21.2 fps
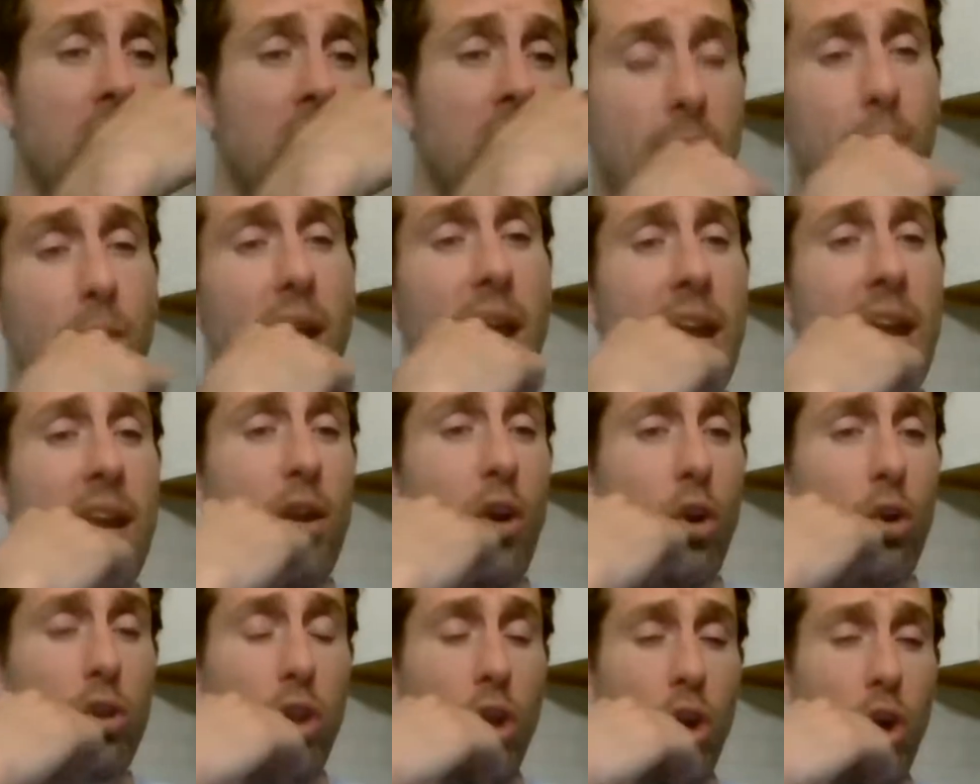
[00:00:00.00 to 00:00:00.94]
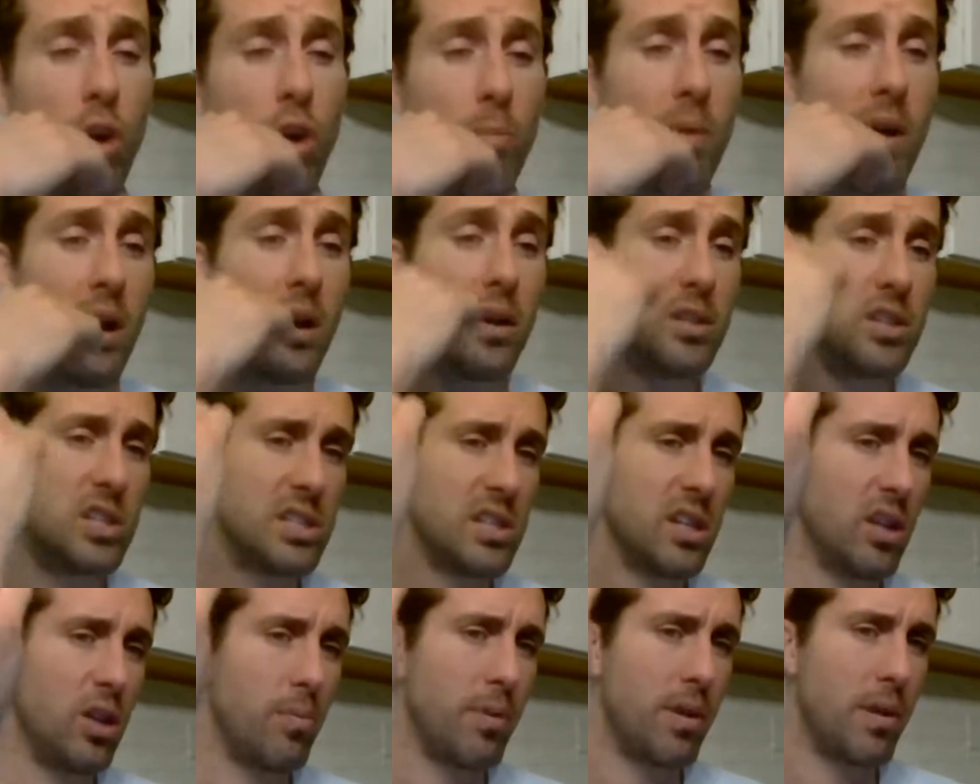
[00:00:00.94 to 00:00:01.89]
Number 8, Oklahoma, just
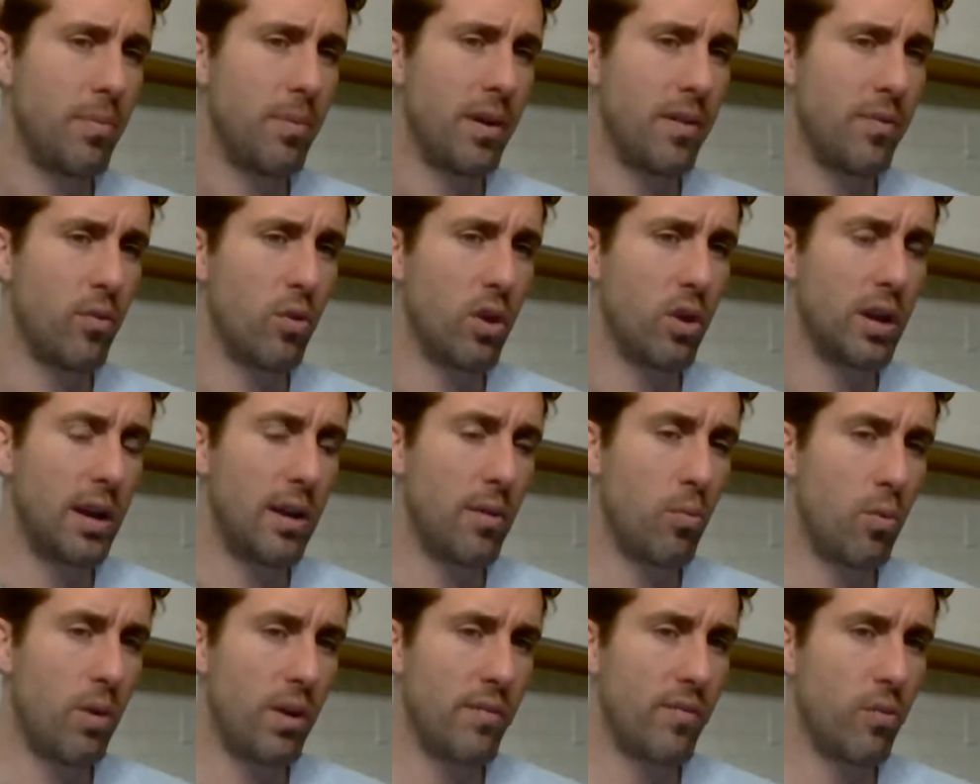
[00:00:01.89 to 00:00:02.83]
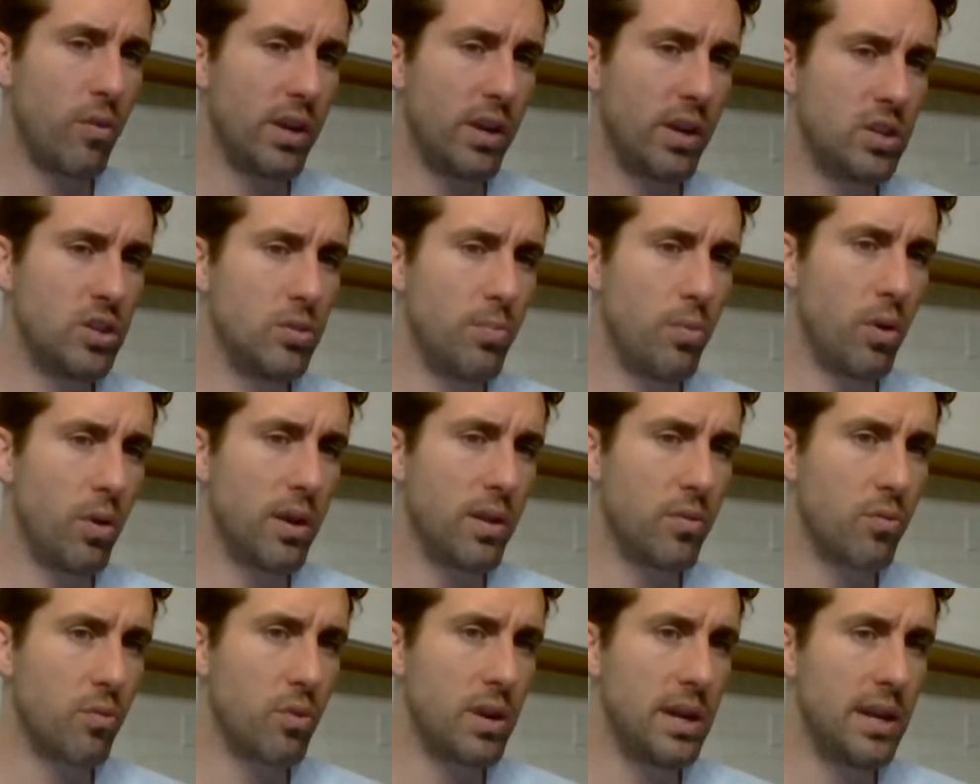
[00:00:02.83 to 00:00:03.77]
a little bit above Oregon,
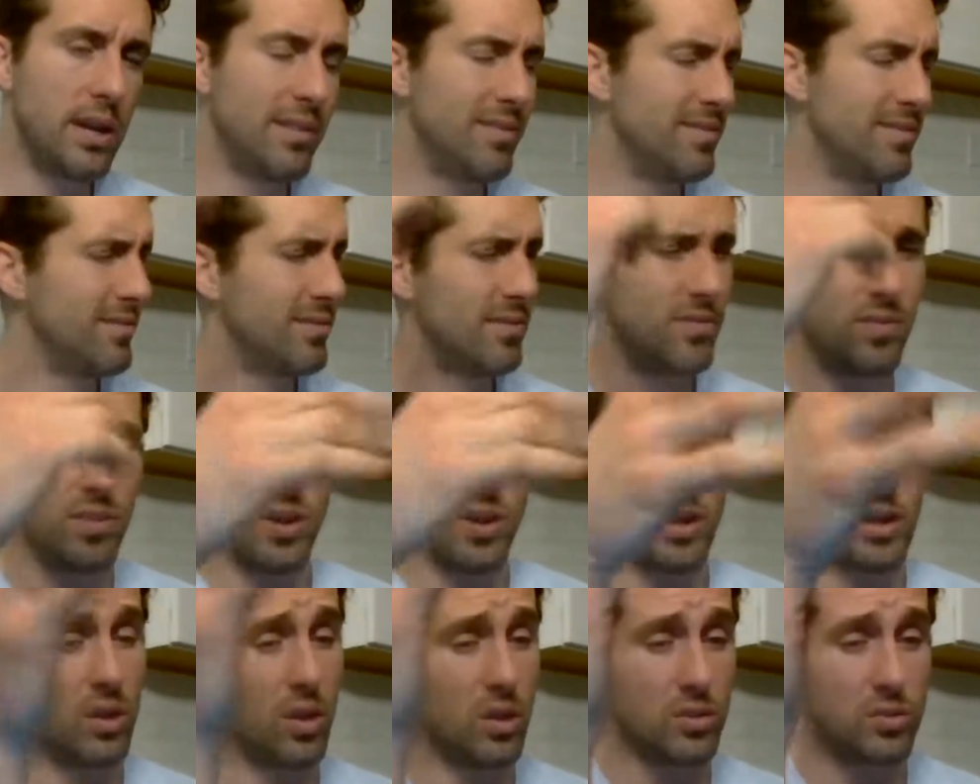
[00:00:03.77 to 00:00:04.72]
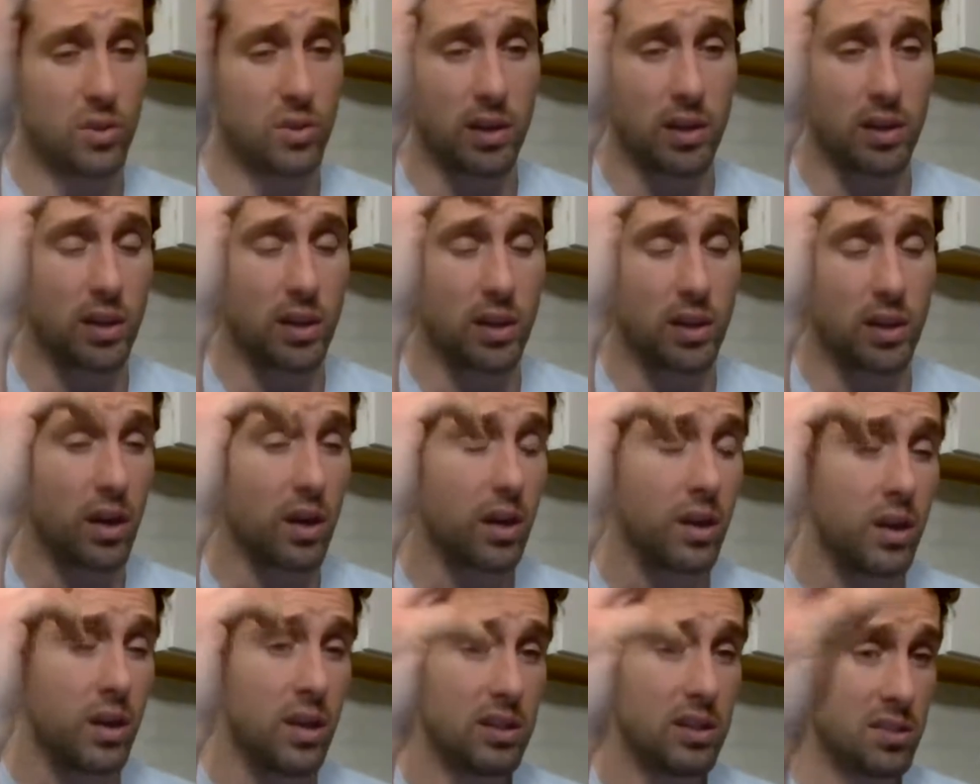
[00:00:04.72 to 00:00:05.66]
142.3. Very close right there.
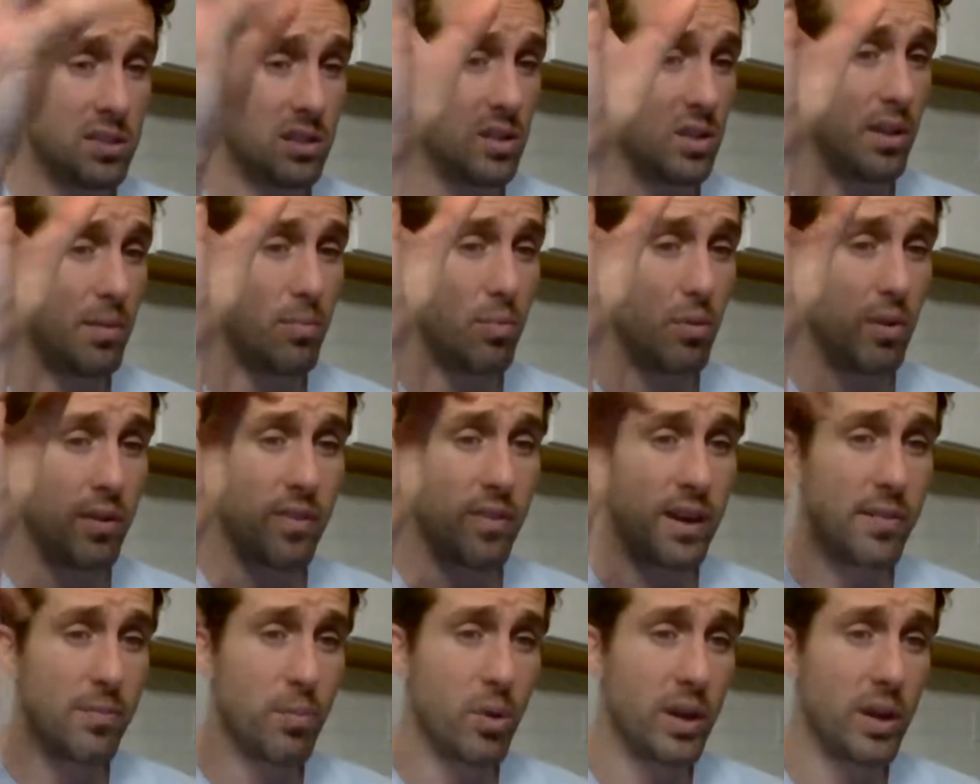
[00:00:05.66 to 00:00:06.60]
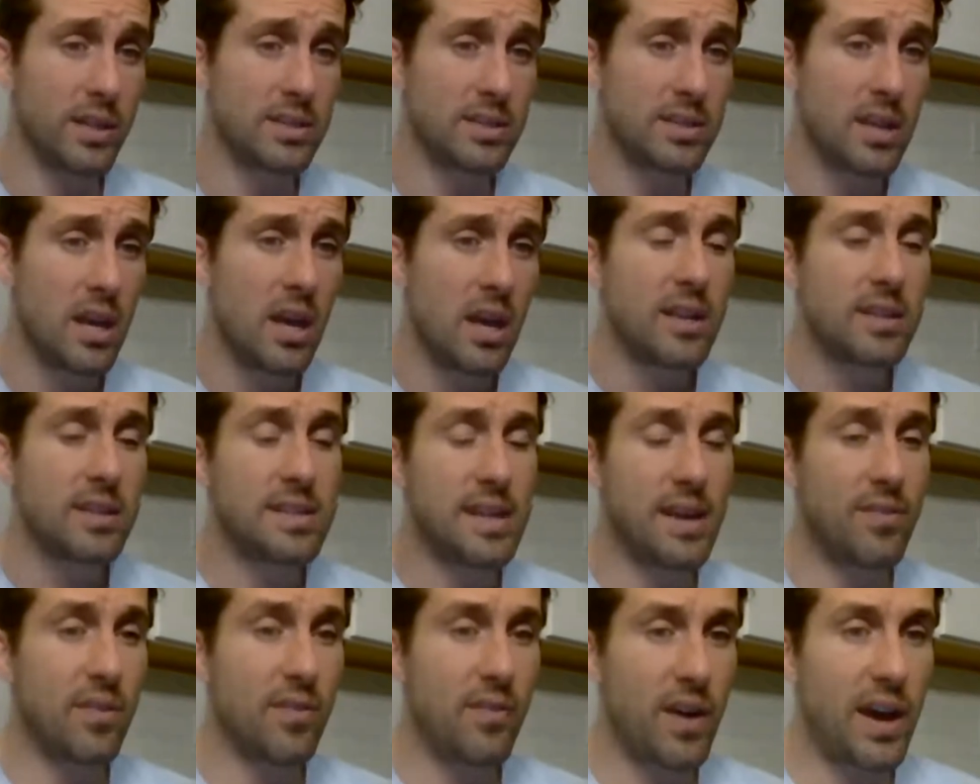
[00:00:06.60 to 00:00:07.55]
It's literally 0.5 points.
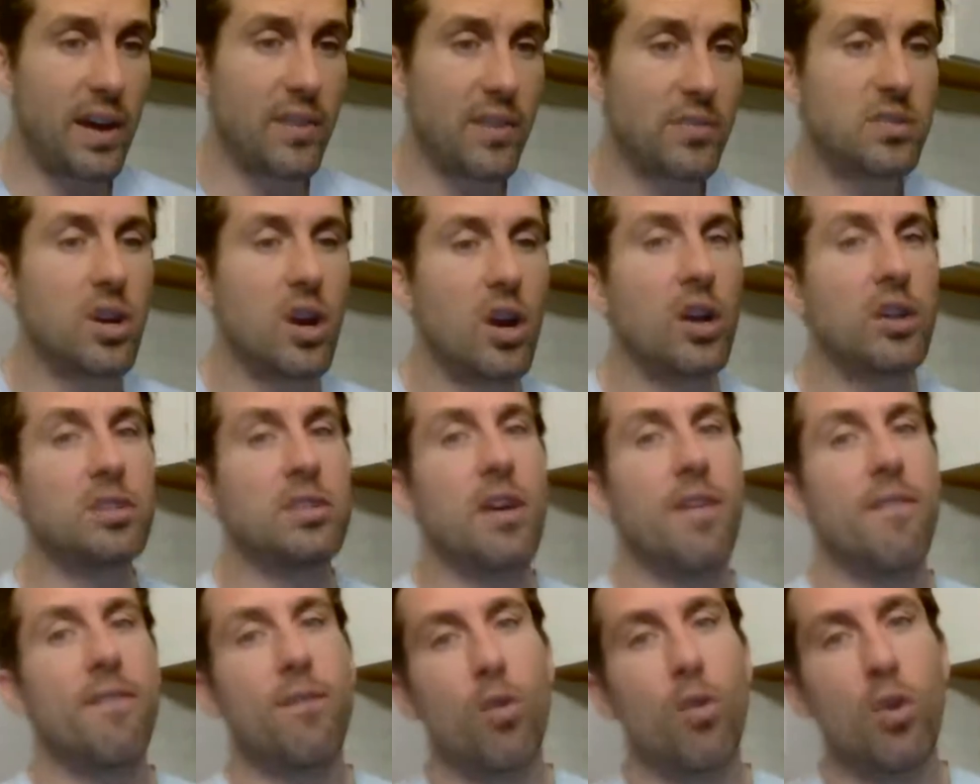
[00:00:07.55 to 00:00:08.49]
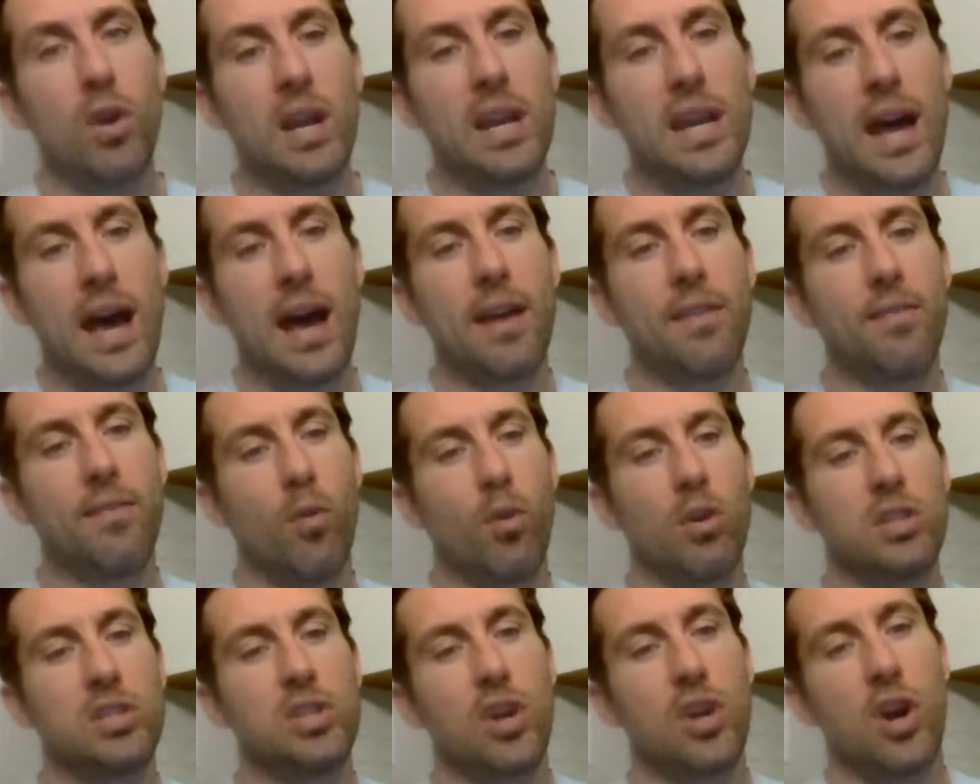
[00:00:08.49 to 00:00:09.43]
7 5-stars, 49
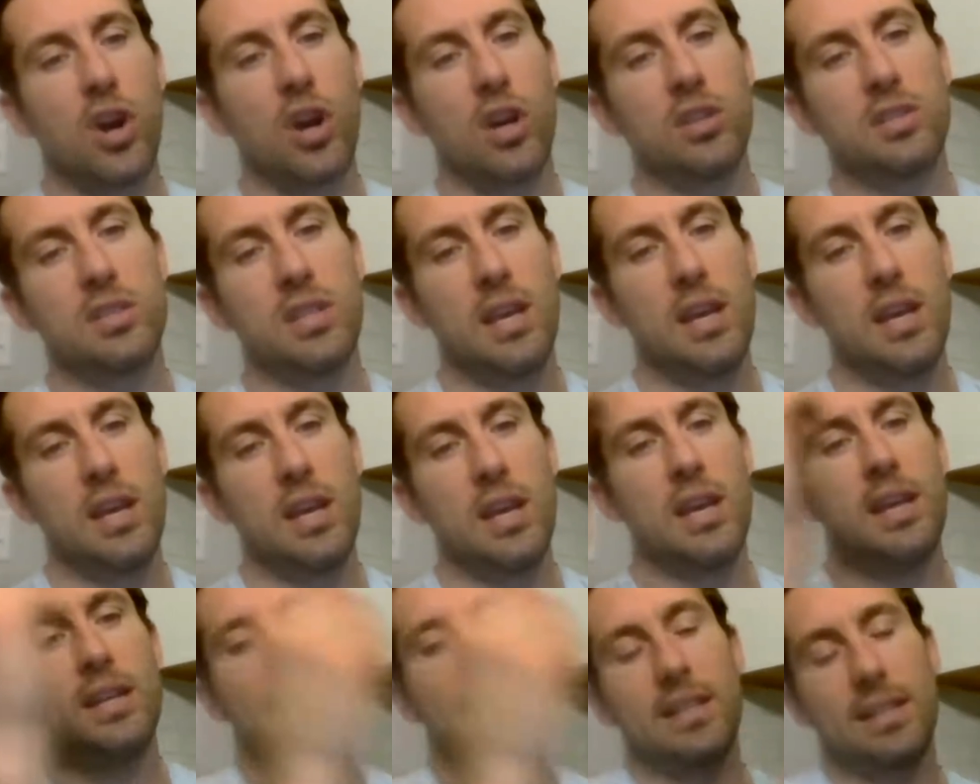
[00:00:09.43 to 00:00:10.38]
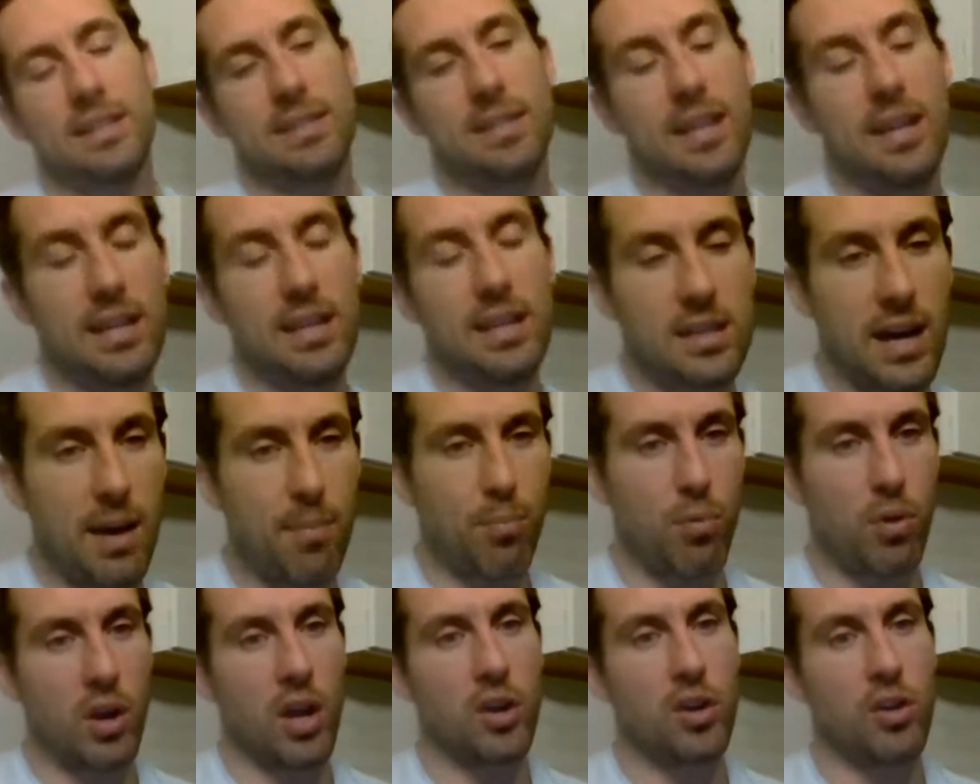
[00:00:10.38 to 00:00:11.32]
4-stars, 16 top
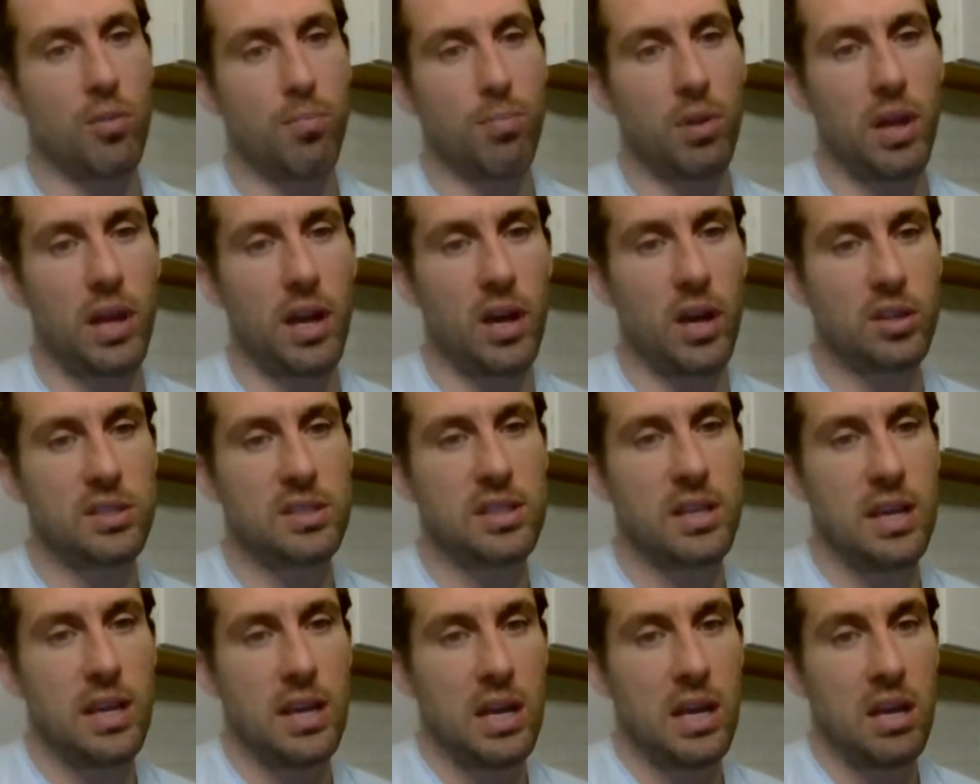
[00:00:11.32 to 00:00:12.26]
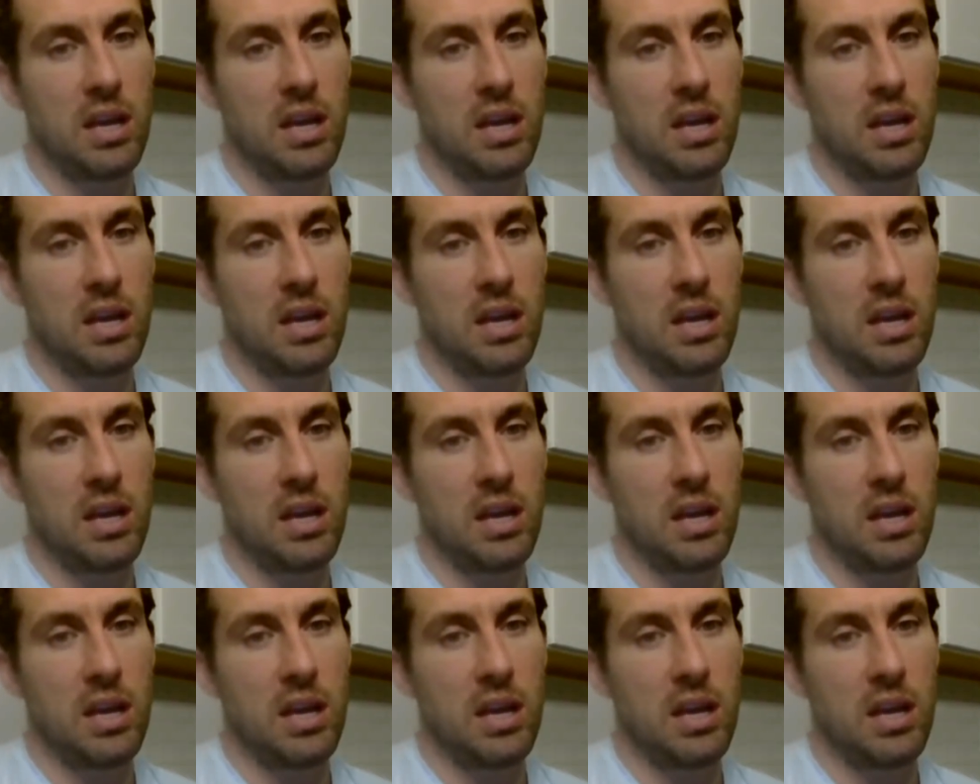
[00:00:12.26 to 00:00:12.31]
100 players.